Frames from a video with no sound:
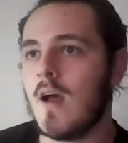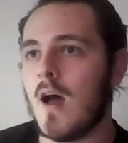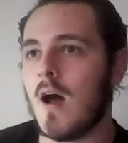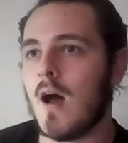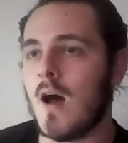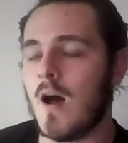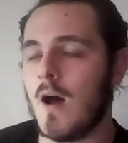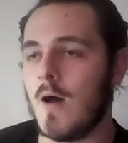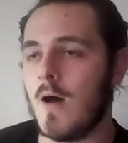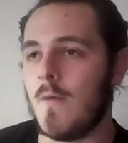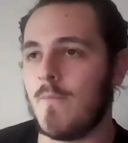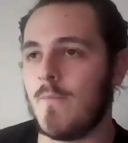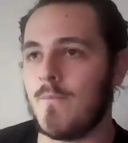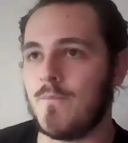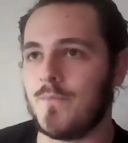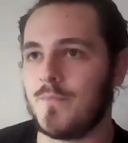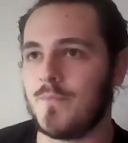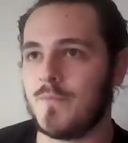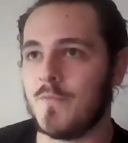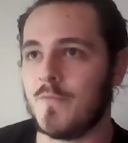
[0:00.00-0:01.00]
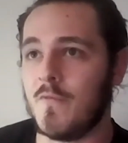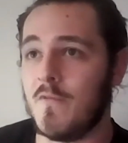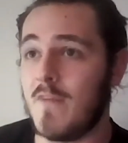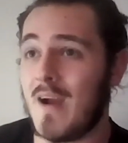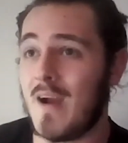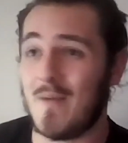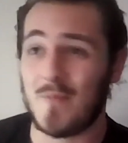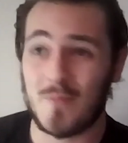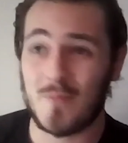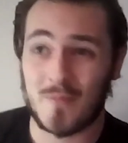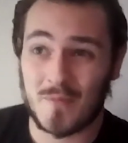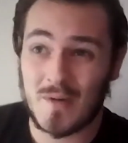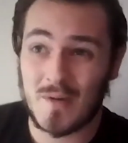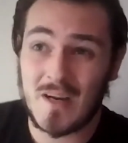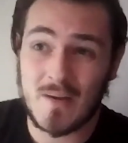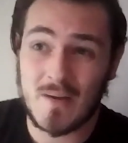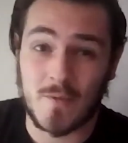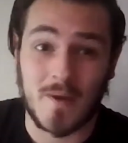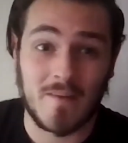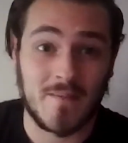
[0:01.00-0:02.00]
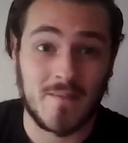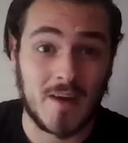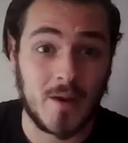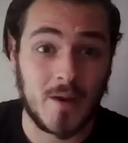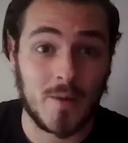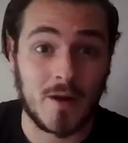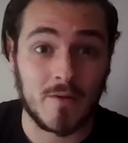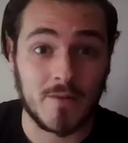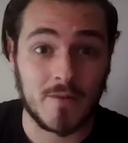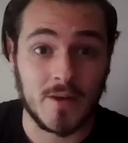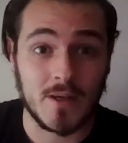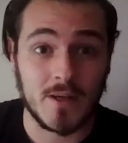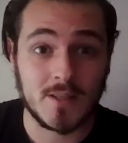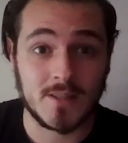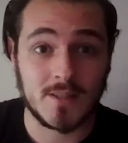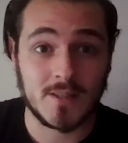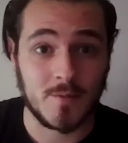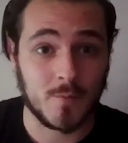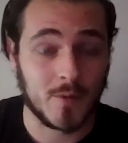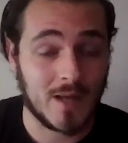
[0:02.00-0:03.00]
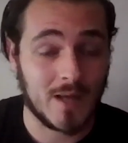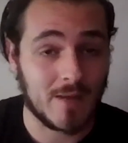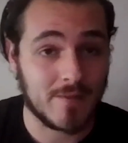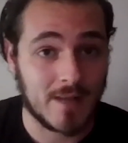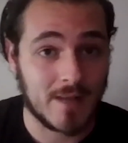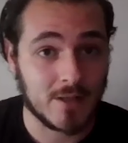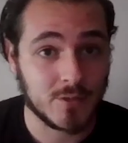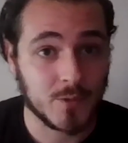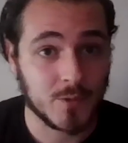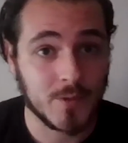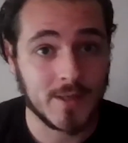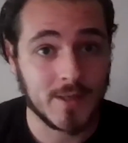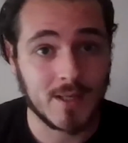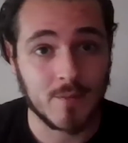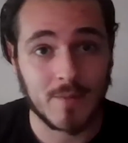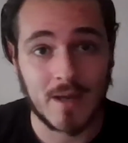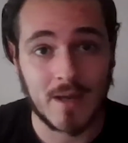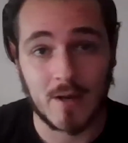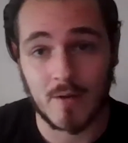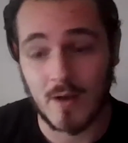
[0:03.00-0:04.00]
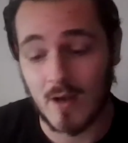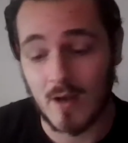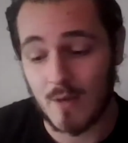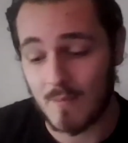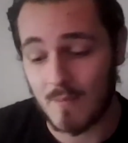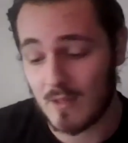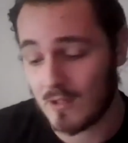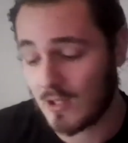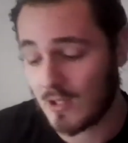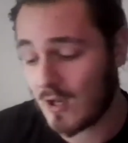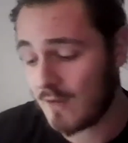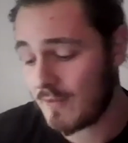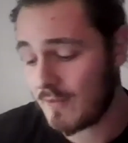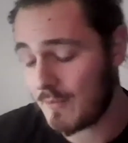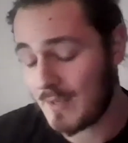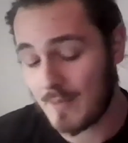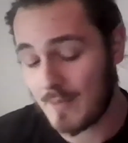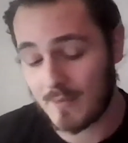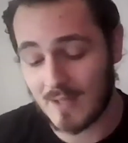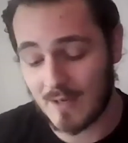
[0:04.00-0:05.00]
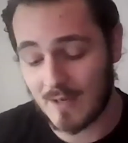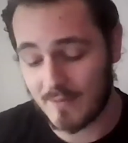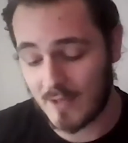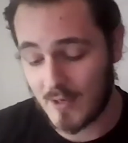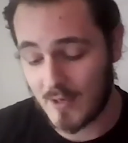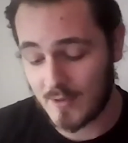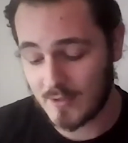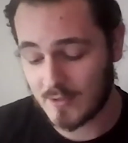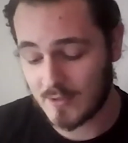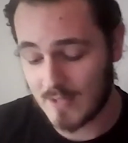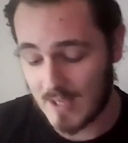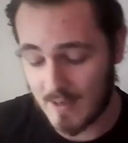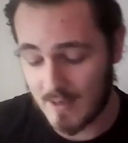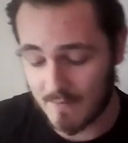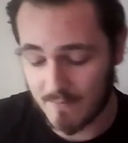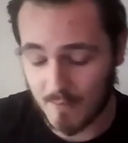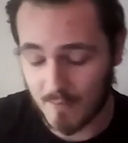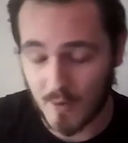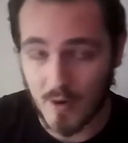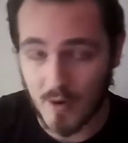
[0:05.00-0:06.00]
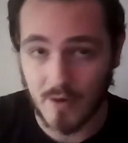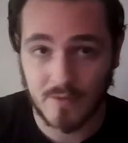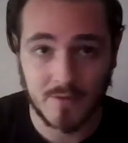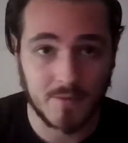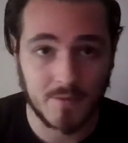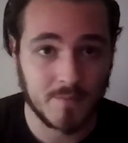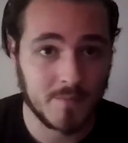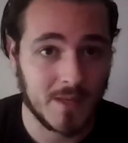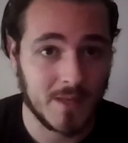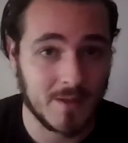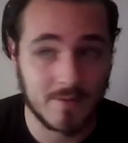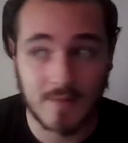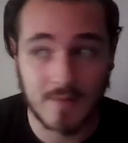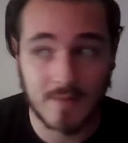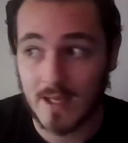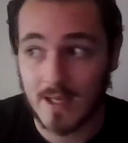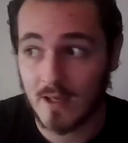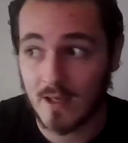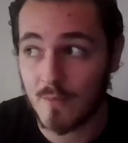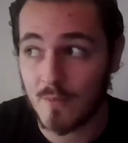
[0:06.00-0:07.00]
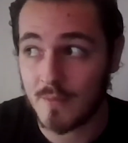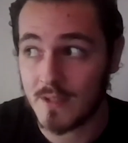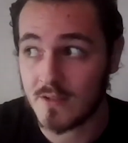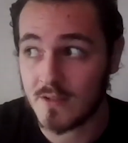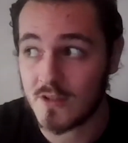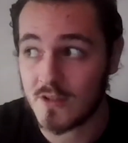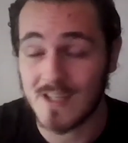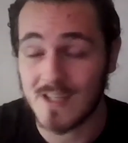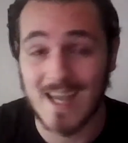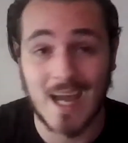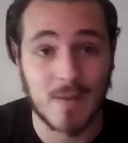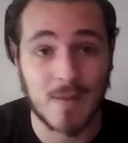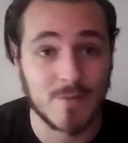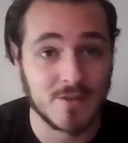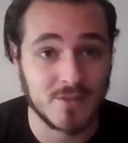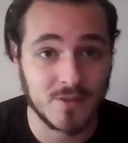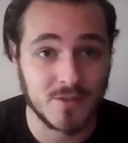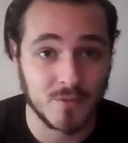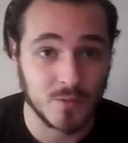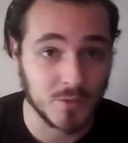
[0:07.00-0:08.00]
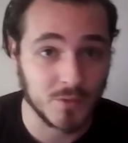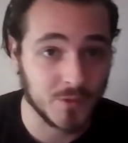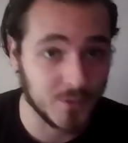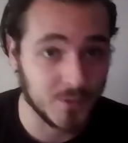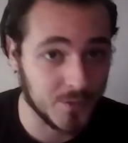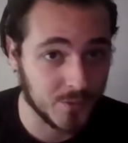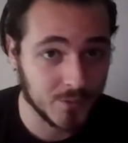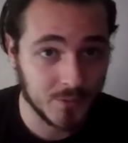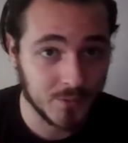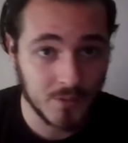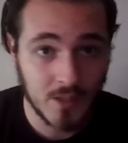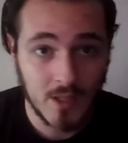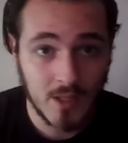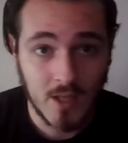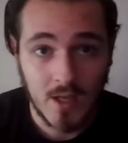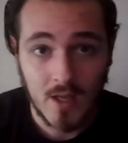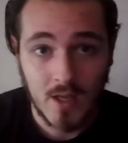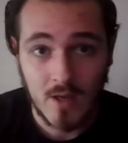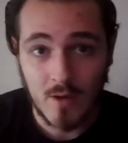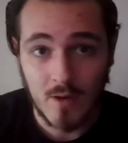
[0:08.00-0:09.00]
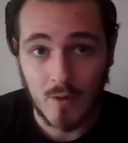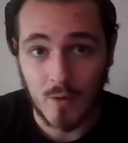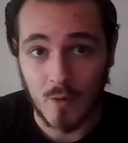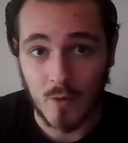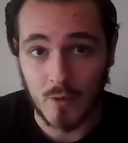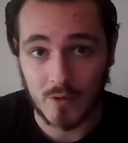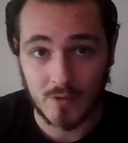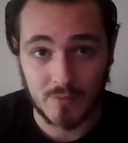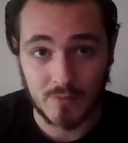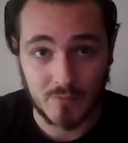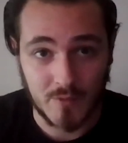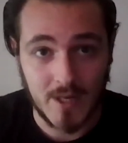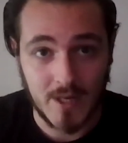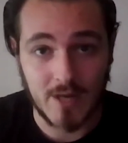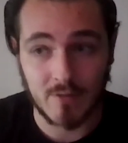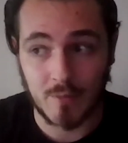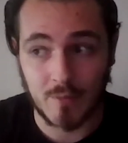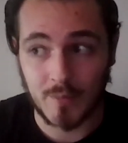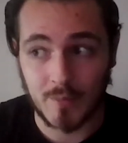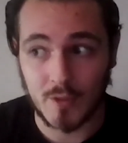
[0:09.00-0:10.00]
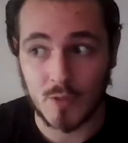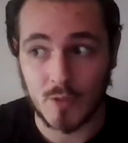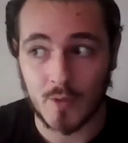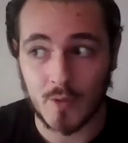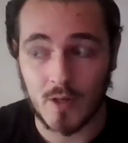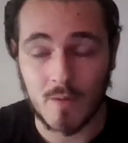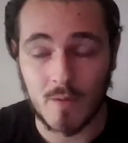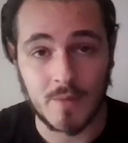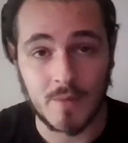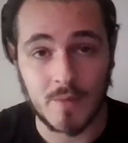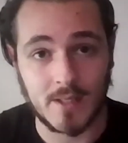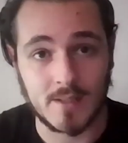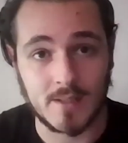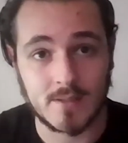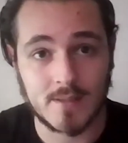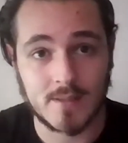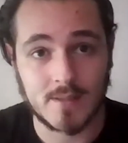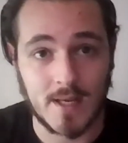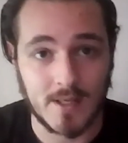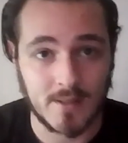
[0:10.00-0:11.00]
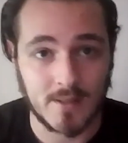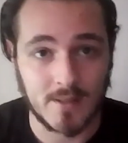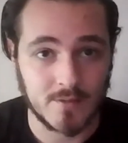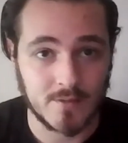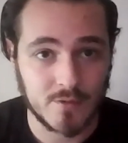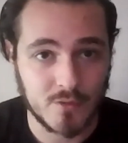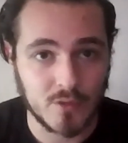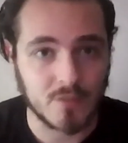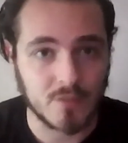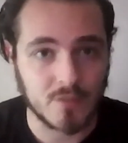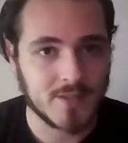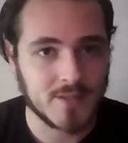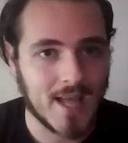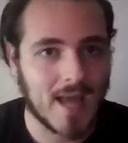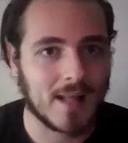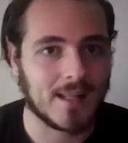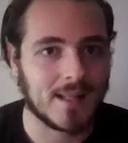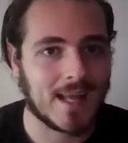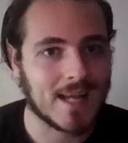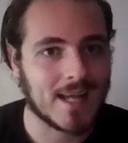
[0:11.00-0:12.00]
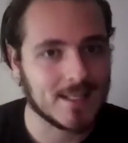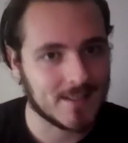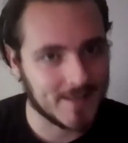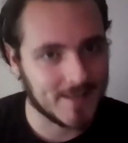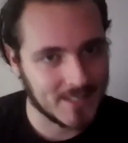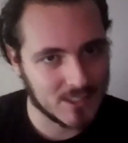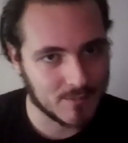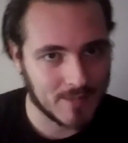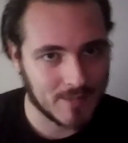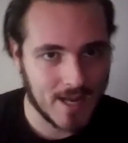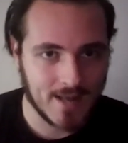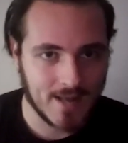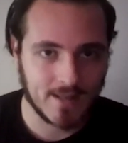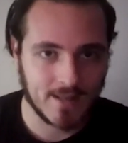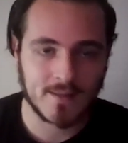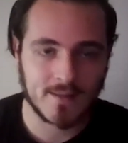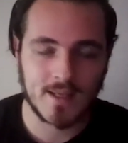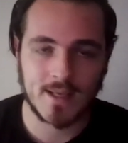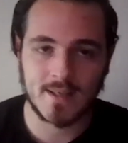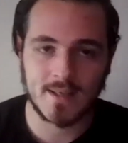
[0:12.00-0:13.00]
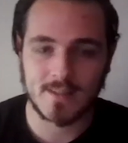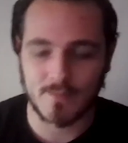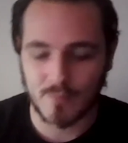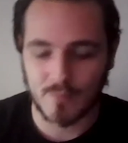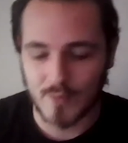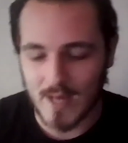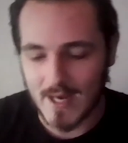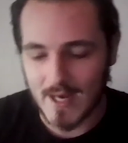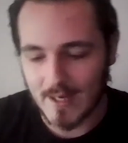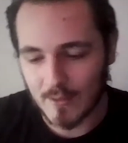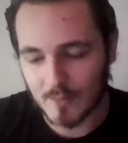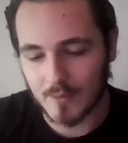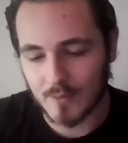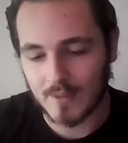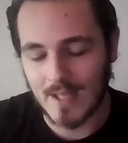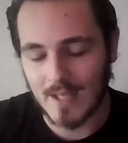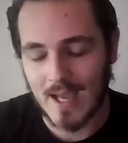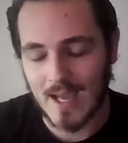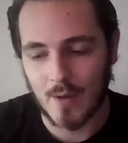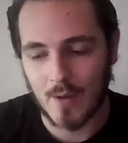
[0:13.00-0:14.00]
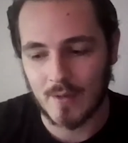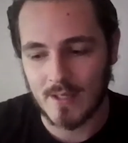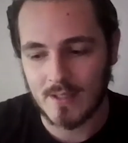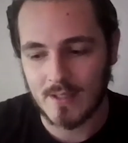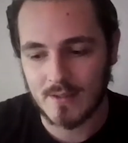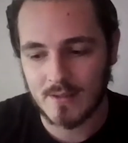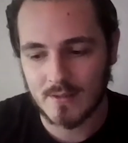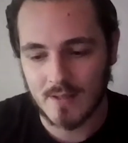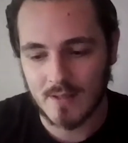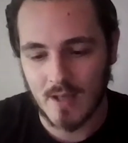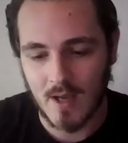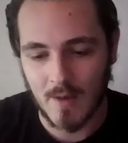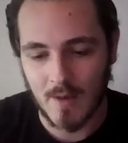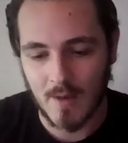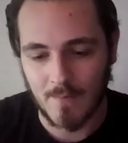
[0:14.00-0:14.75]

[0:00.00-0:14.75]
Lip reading: very well versed in whatever they're talking about. A lot of the people I've noticed, they've worked with people like companies such as Amazon or Google, or just really reputable companies, and you can sort of tell as they're explaining things and breaking it all down. It's